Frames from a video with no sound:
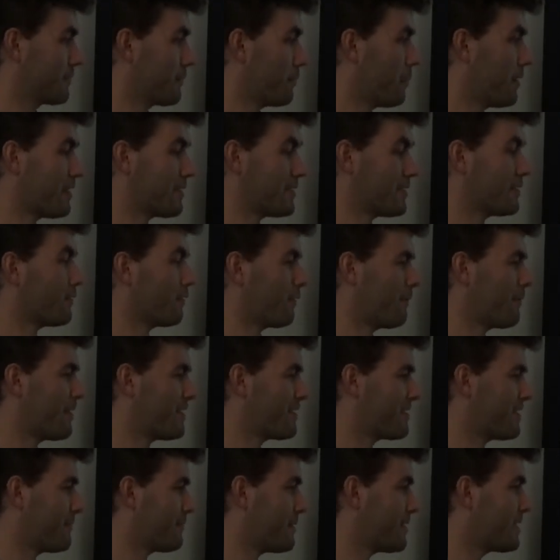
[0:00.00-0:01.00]
But it still
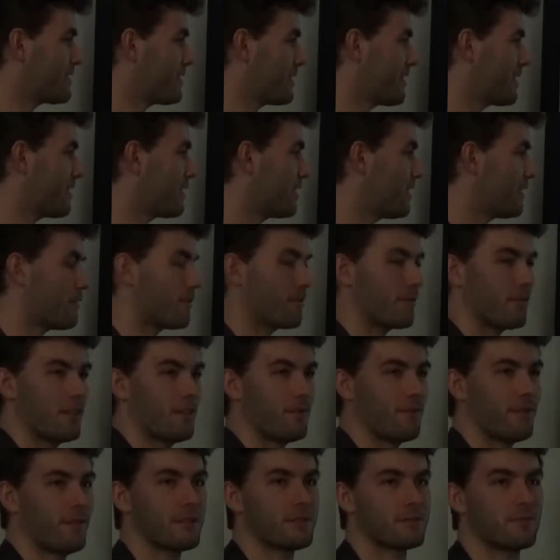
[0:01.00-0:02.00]
remains to be seen if
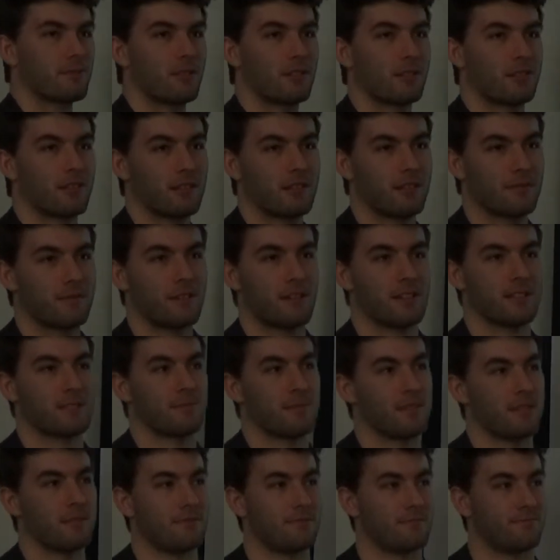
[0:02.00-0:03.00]
it's worth the
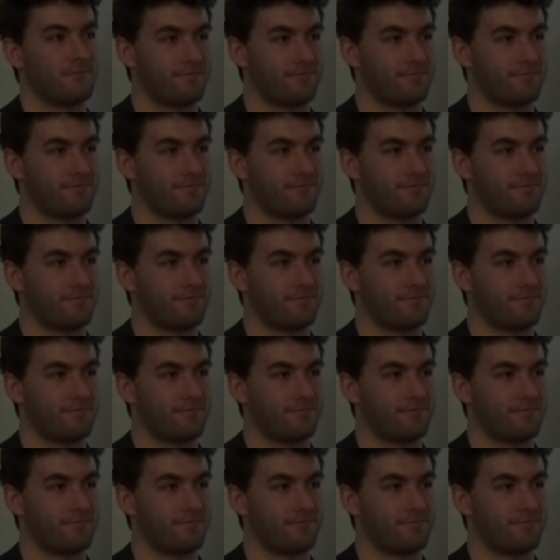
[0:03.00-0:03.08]
investment.